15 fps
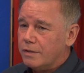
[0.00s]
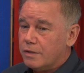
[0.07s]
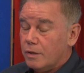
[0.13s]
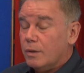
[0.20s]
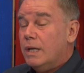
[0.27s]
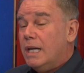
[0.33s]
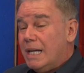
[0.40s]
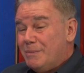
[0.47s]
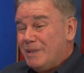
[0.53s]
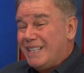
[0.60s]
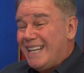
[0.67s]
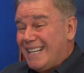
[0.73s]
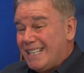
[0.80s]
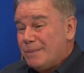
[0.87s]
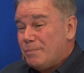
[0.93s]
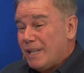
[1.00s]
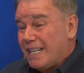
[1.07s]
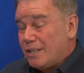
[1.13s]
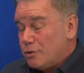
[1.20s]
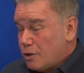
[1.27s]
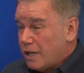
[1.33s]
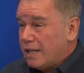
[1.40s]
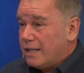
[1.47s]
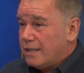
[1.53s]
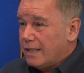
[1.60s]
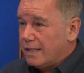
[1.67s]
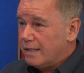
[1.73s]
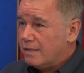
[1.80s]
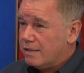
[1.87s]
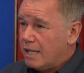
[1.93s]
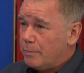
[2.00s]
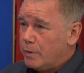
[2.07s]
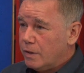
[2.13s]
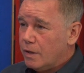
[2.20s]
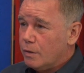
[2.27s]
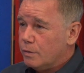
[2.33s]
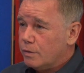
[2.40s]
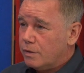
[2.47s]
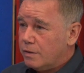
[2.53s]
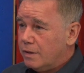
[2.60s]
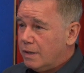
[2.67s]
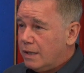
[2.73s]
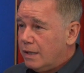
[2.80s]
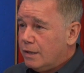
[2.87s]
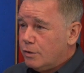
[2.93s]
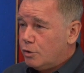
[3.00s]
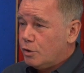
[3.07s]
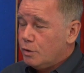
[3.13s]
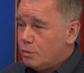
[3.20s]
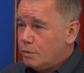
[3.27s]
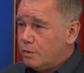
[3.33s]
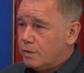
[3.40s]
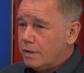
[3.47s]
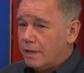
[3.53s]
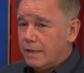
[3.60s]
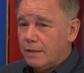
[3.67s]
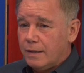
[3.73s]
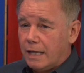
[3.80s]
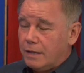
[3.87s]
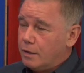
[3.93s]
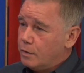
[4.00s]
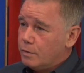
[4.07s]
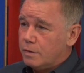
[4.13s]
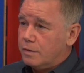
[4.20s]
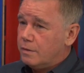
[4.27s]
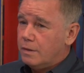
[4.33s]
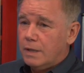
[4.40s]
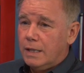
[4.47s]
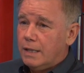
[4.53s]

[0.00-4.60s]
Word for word: So, but getting to play Chick and to step in those shoes and, and those